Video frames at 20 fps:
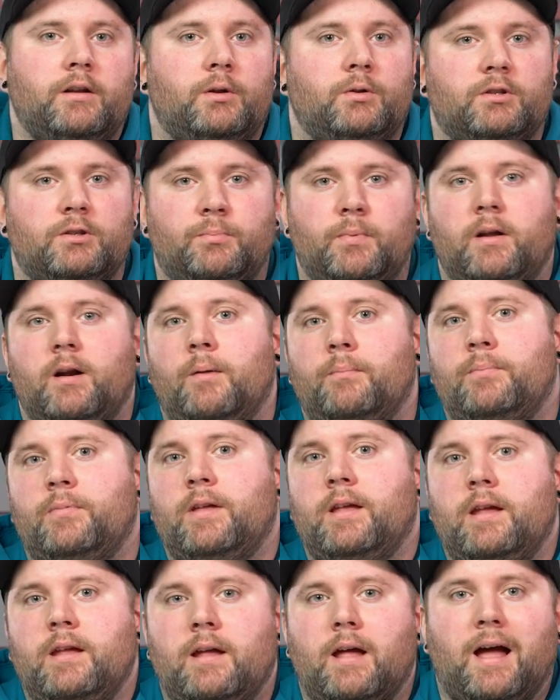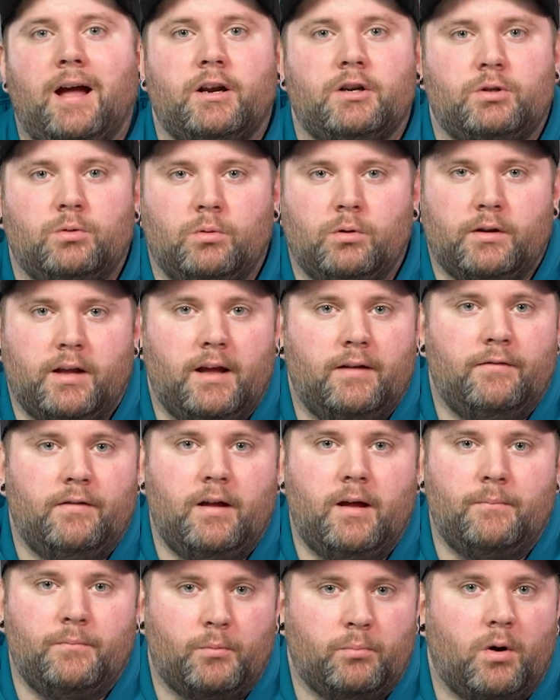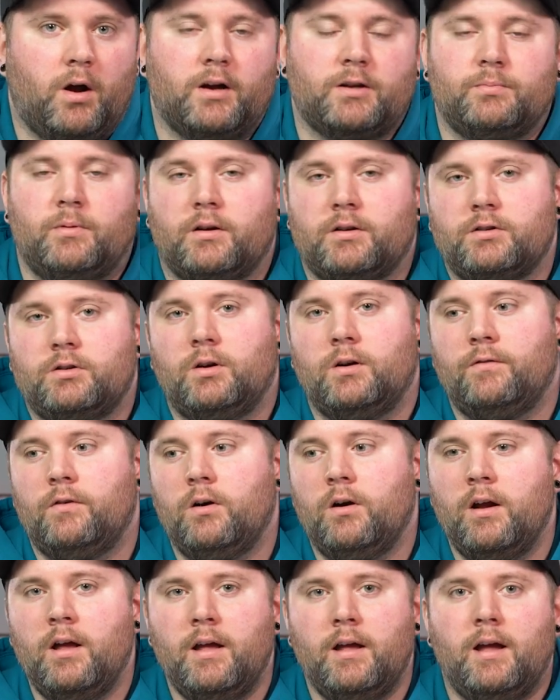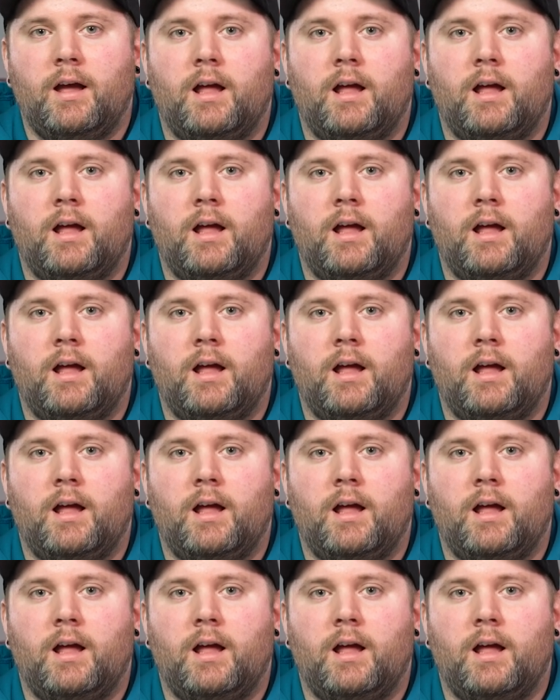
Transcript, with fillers: You spin up the actual K V M, the Proxmox server,